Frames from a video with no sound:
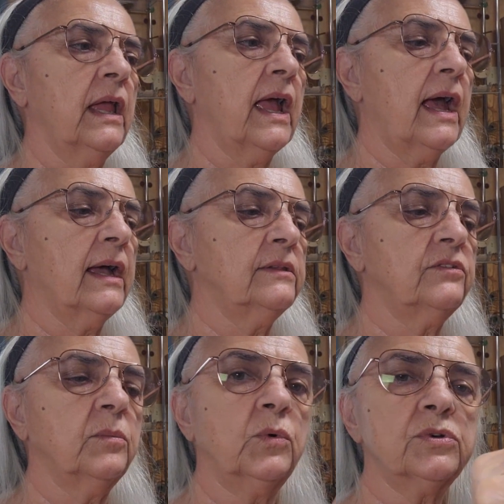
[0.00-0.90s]
add
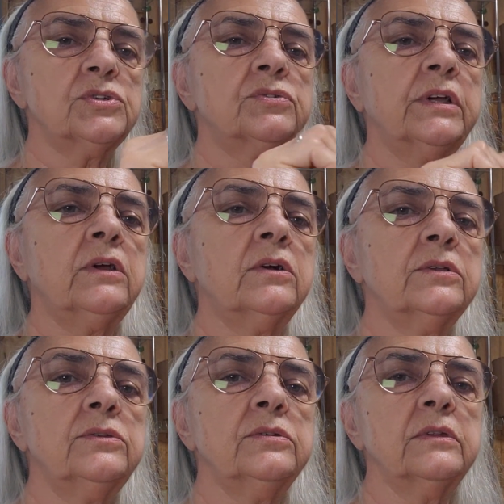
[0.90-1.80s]
some more string
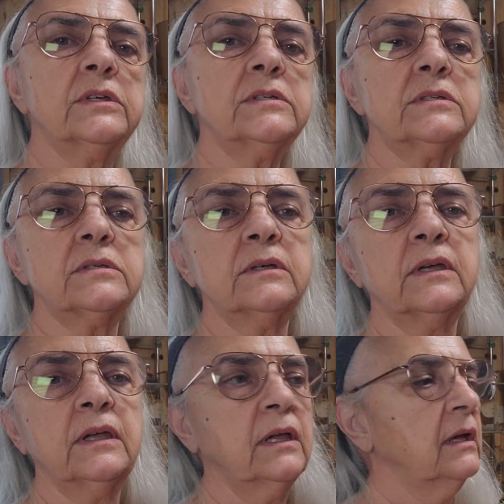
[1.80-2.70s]
onto this,
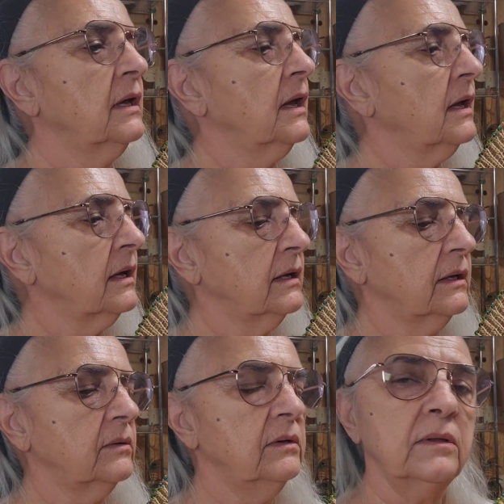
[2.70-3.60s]

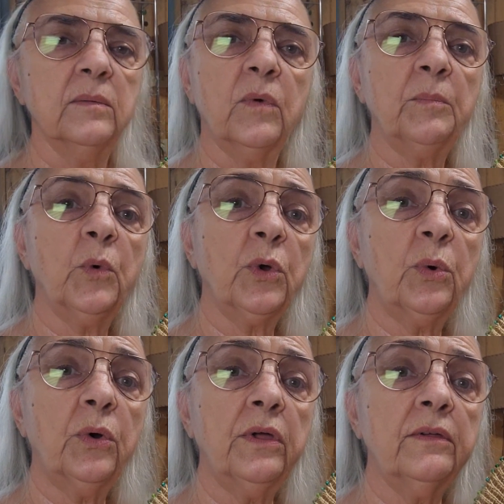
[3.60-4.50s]
and one more
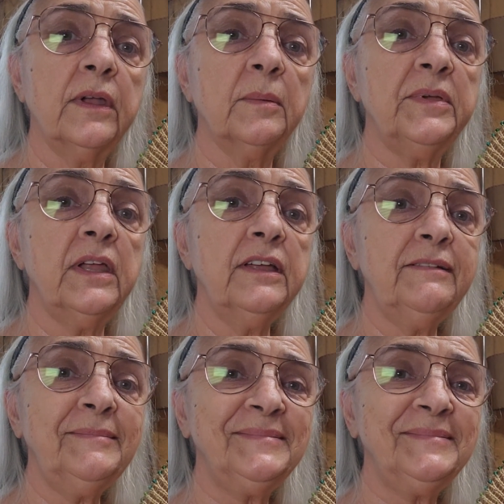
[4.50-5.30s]
coil and I'll be done.